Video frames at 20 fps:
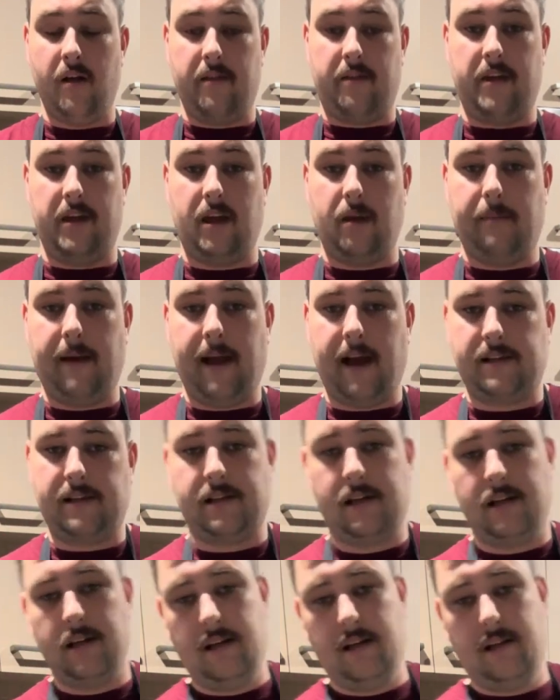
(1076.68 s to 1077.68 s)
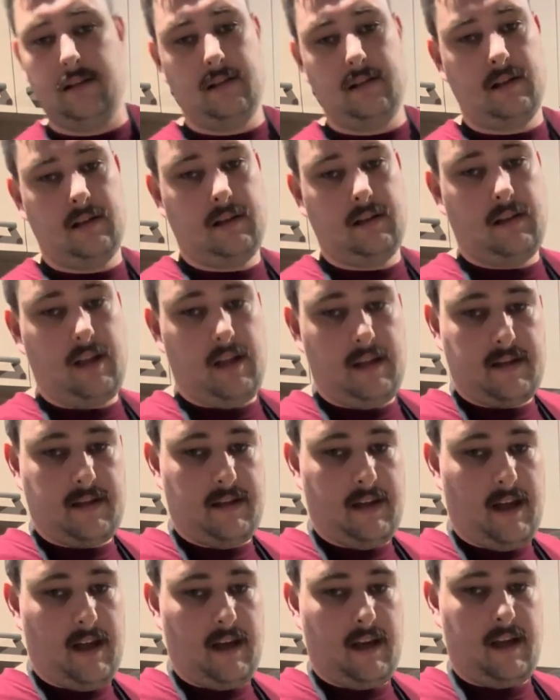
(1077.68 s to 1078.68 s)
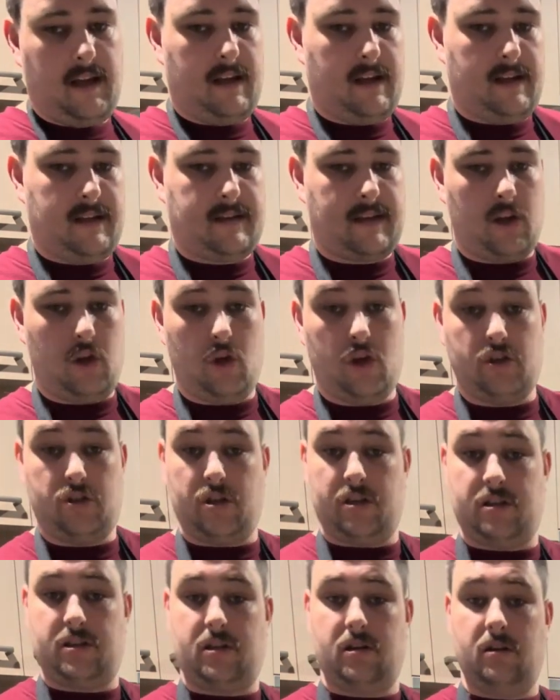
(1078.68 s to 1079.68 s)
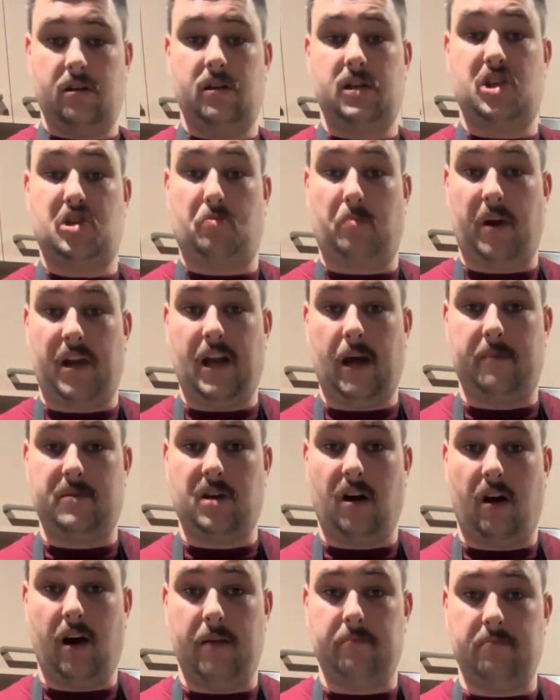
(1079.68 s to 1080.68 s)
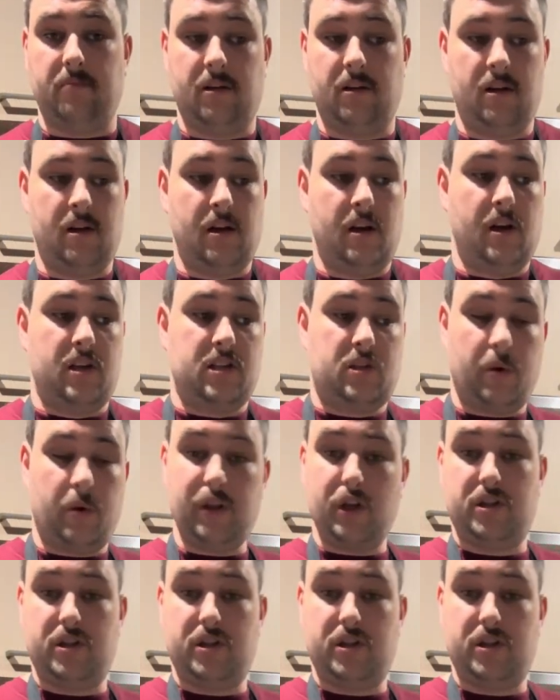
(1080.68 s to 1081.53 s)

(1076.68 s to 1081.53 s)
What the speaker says: thing about internet is that you could just speed up time. So when the